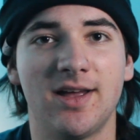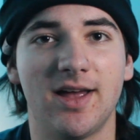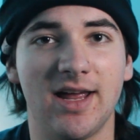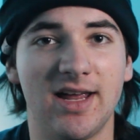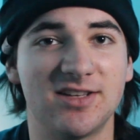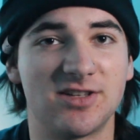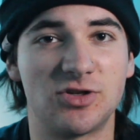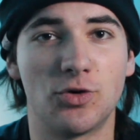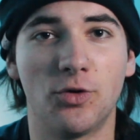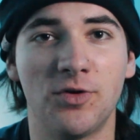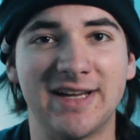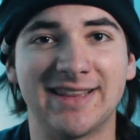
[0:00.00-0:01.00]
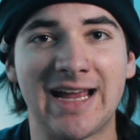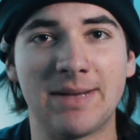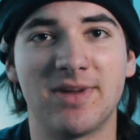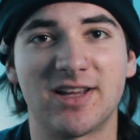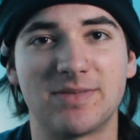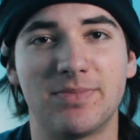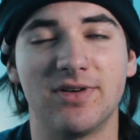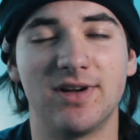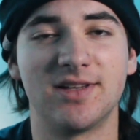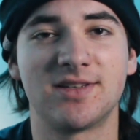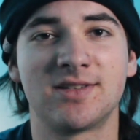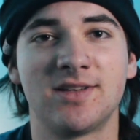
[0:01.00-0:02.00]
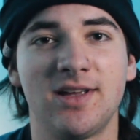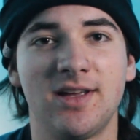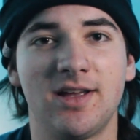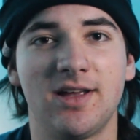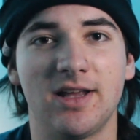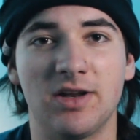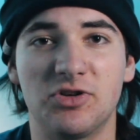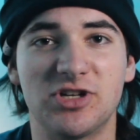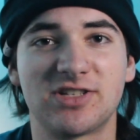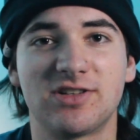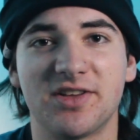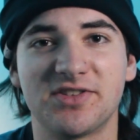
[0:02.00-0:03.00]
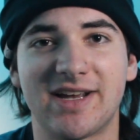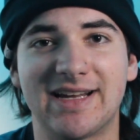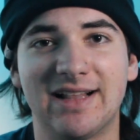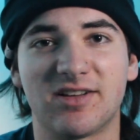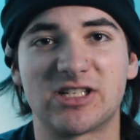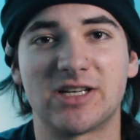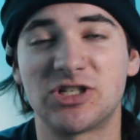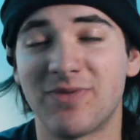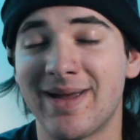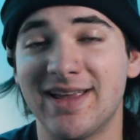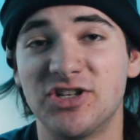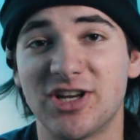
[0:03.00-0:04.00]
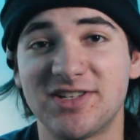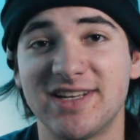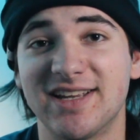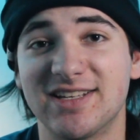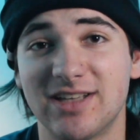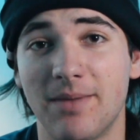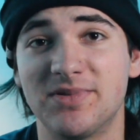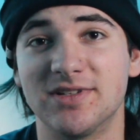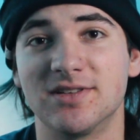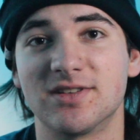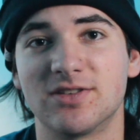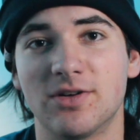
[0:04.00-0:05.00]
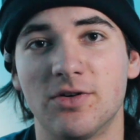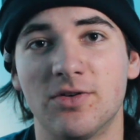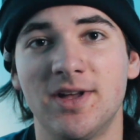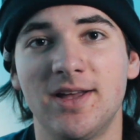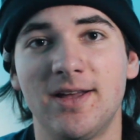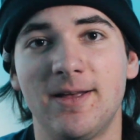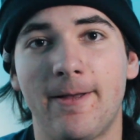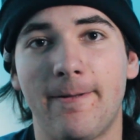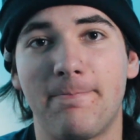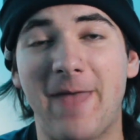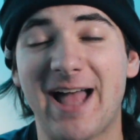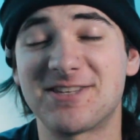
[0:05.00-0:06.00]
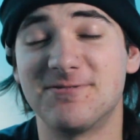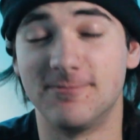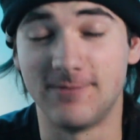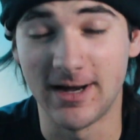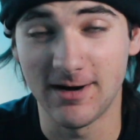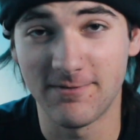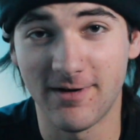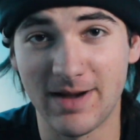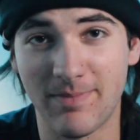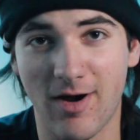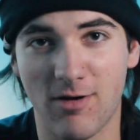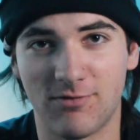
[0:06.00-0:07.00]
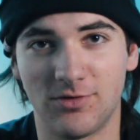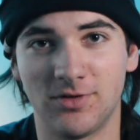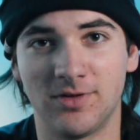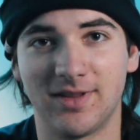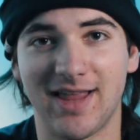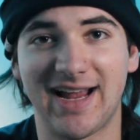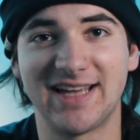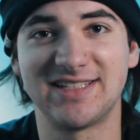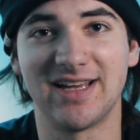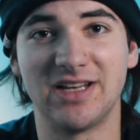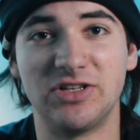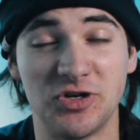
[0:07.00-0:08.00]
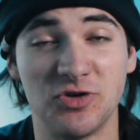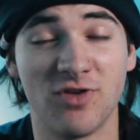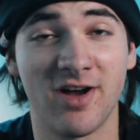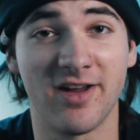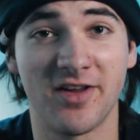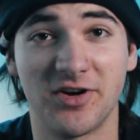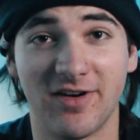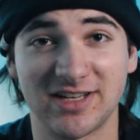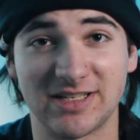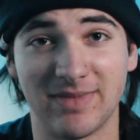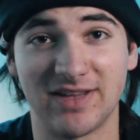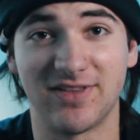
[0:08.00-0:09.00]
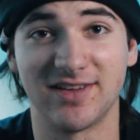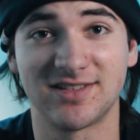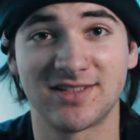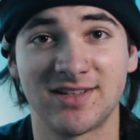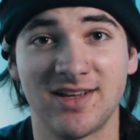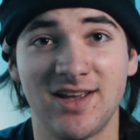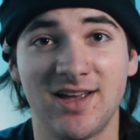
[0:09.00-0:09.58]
a Satori enlightenment experience, just on psychedelics, just by ingesting a substance. So that's very, very powerful. Like I said, do not underestimate this.